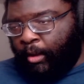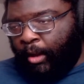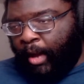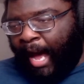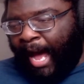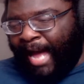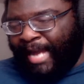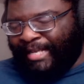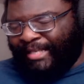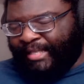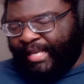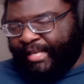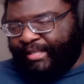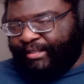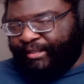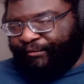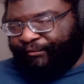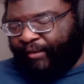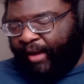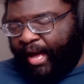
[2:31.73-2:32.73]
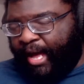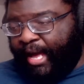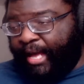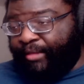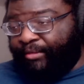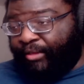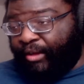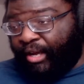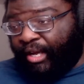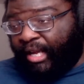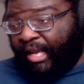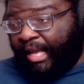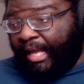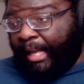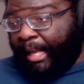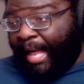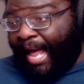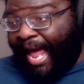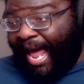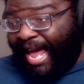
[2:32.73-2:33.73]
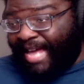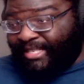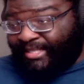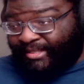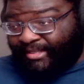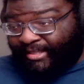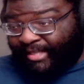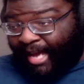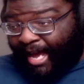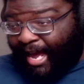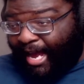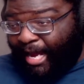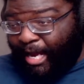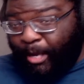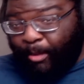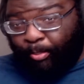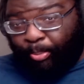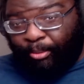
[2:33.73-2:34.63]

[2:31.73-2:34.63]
Identify the class type?